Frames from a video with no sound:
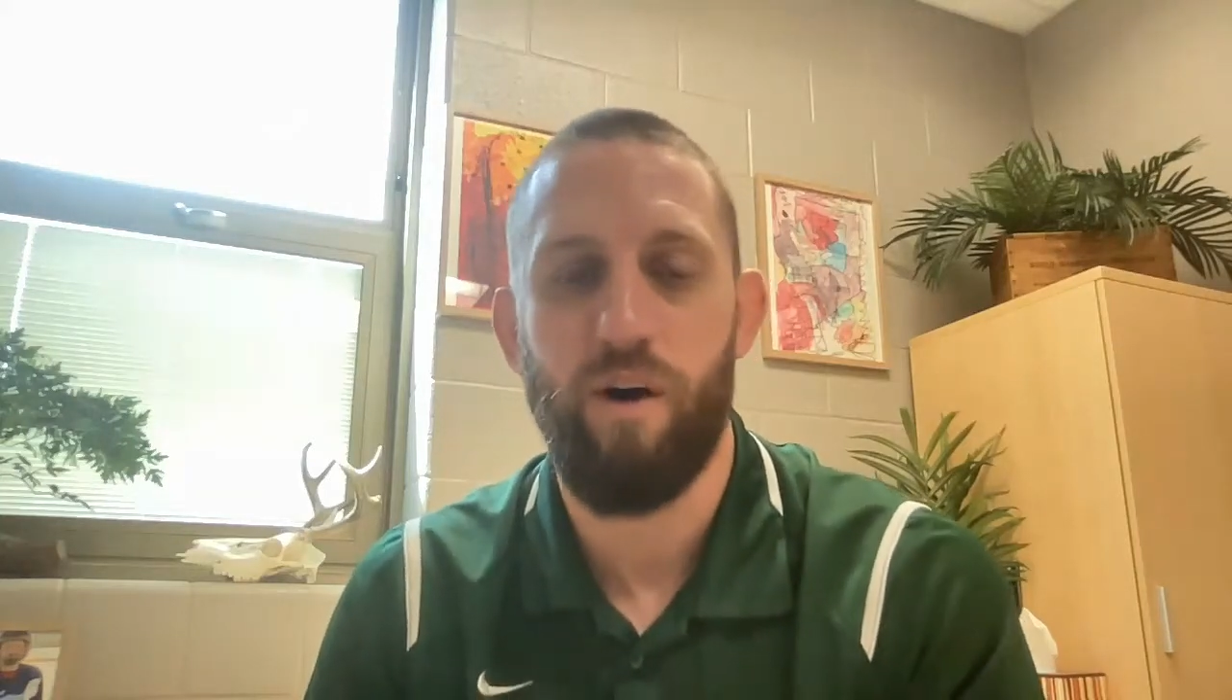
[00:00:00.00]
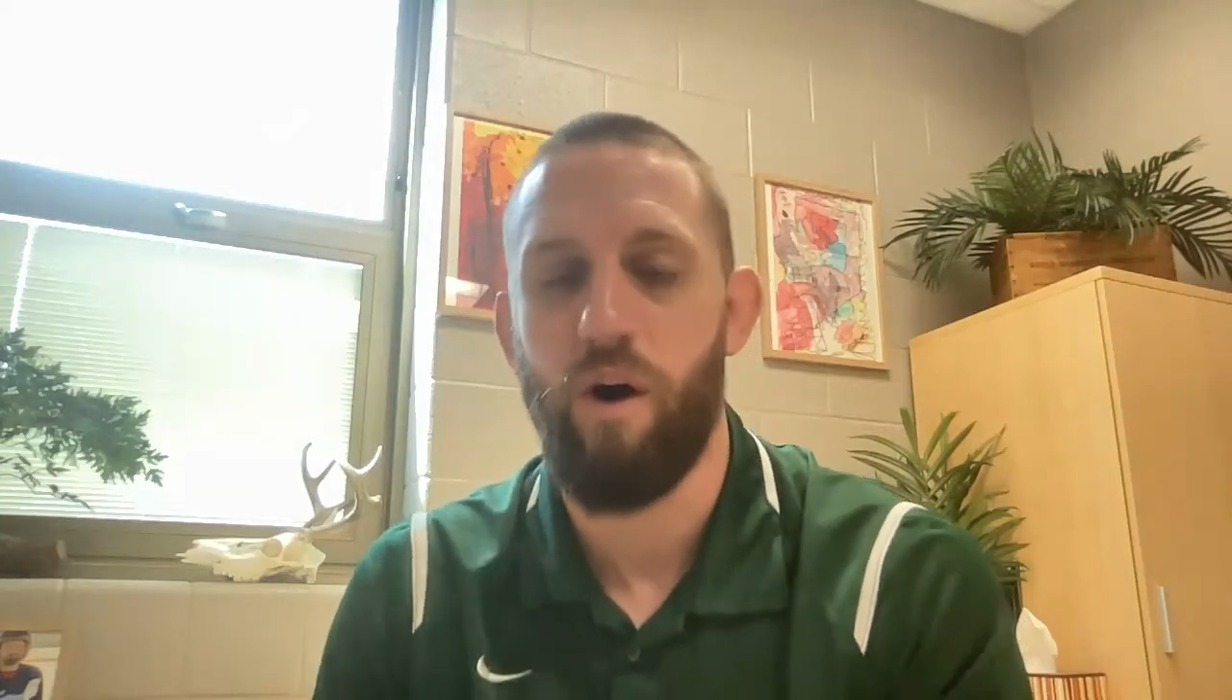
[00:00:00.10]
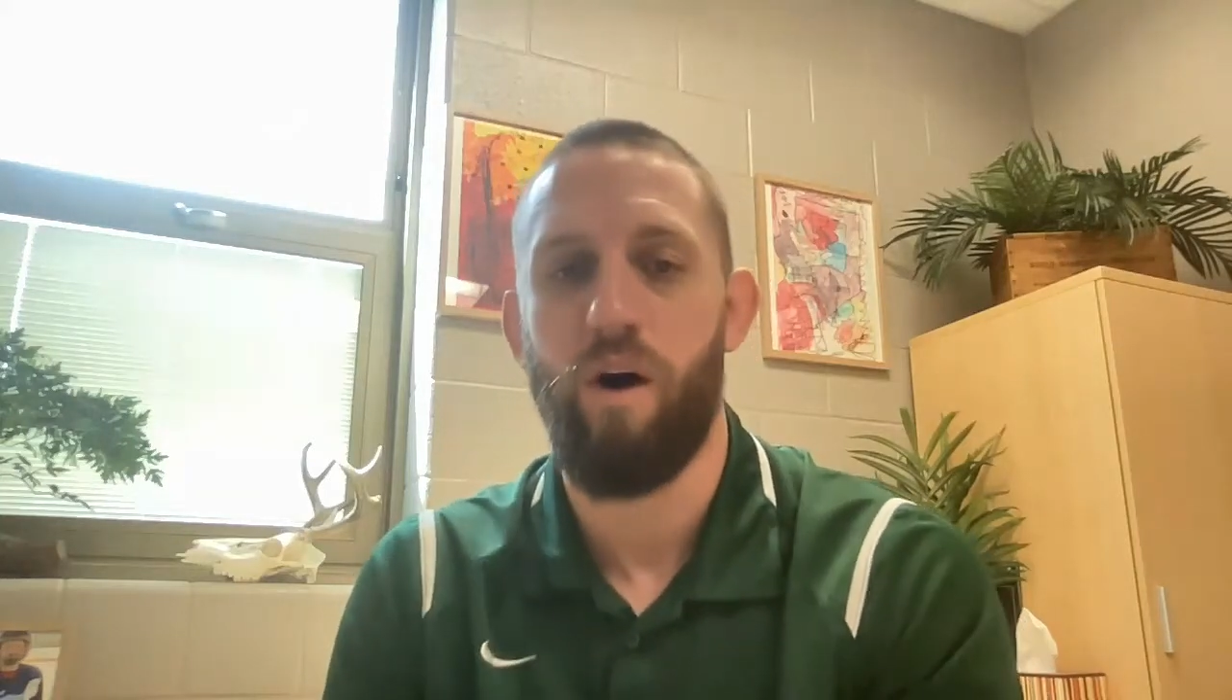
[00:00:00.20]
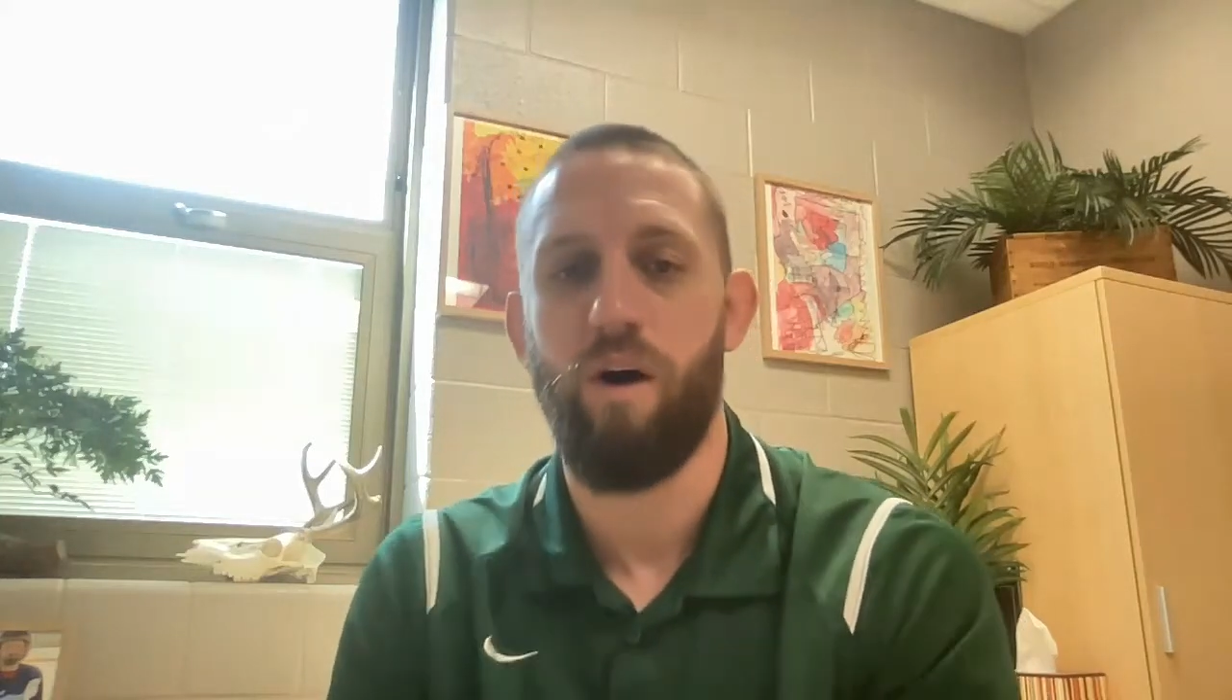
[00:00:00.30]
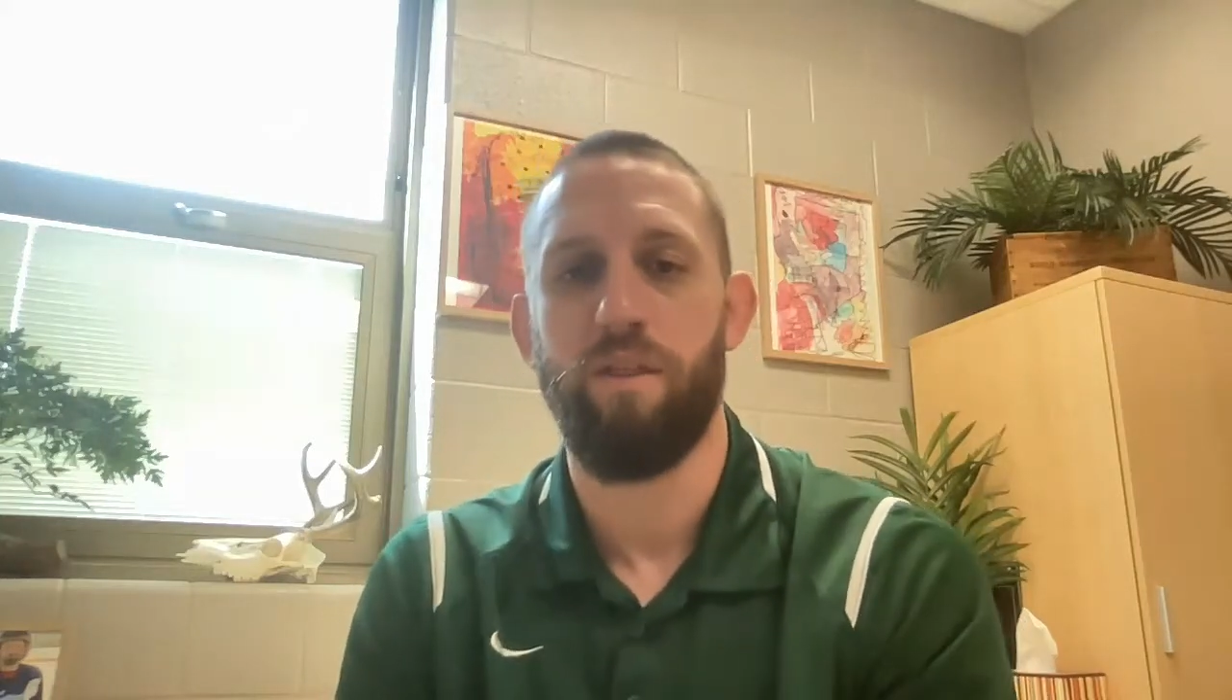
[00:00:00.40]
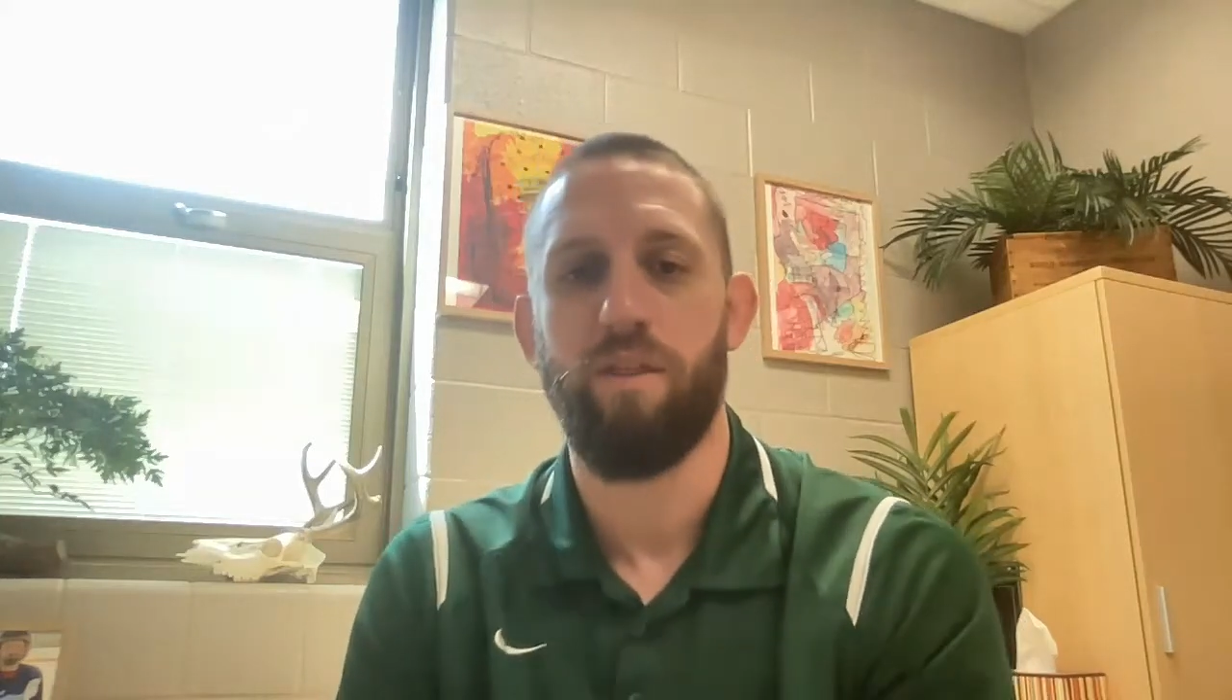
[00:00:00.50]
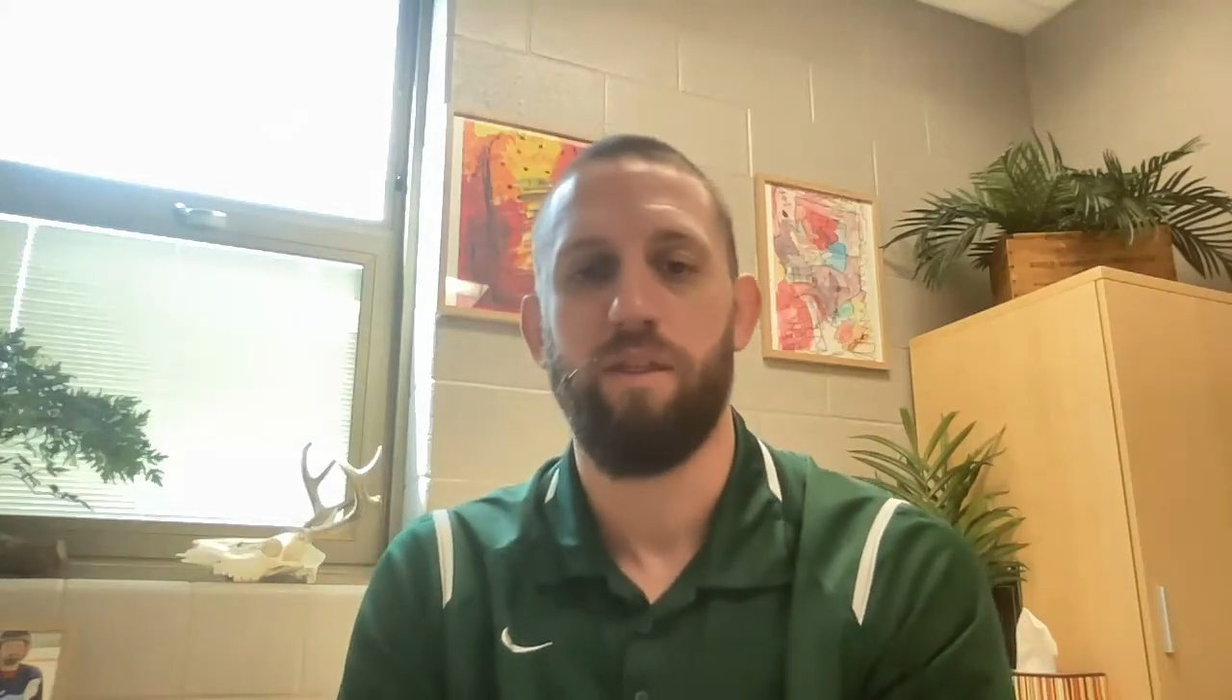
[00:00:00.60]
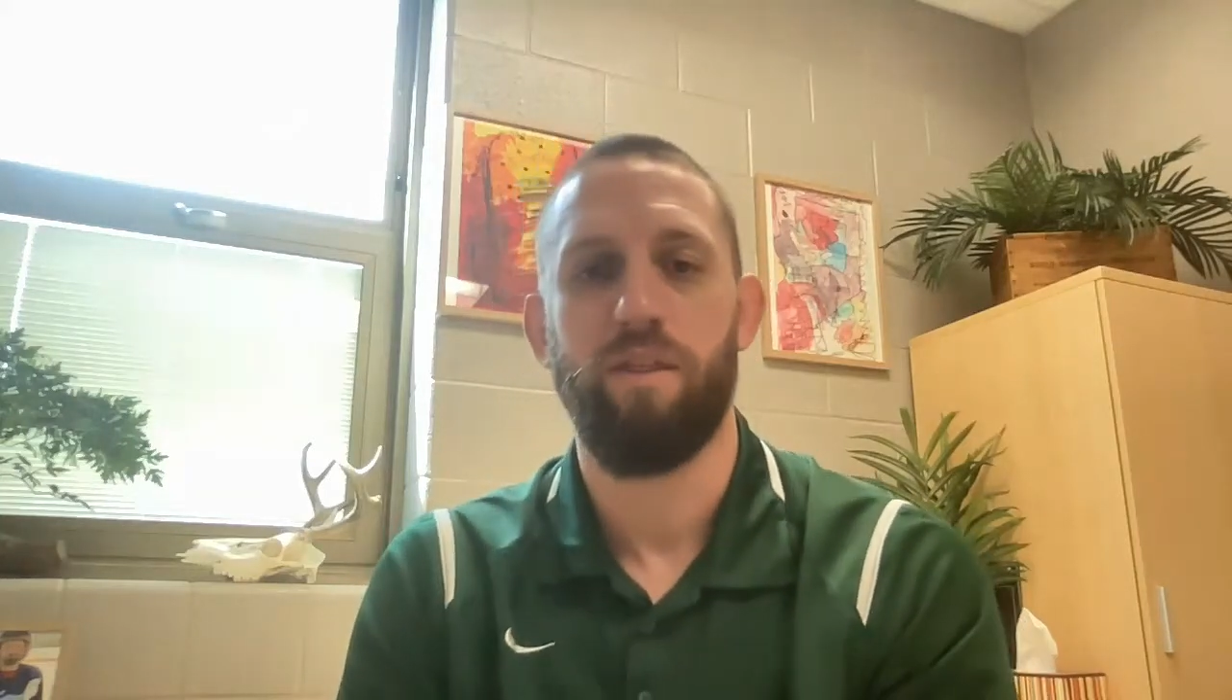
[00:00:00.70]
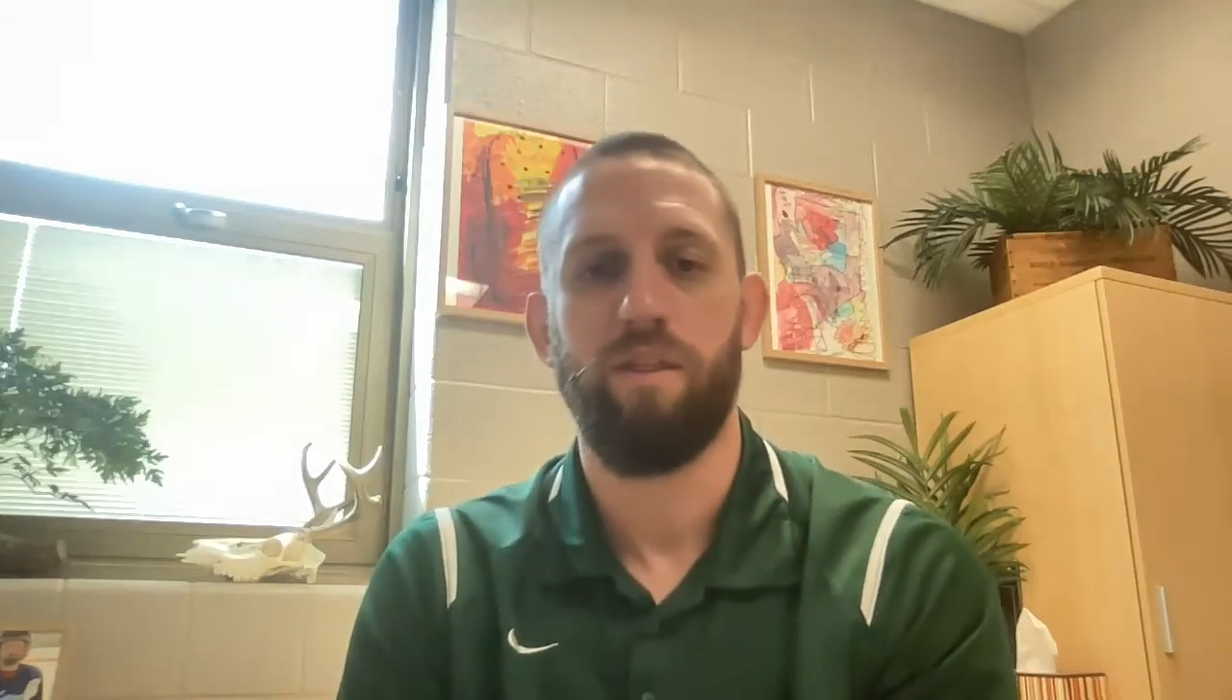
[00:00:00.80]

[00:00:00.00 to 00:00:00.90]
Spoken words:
on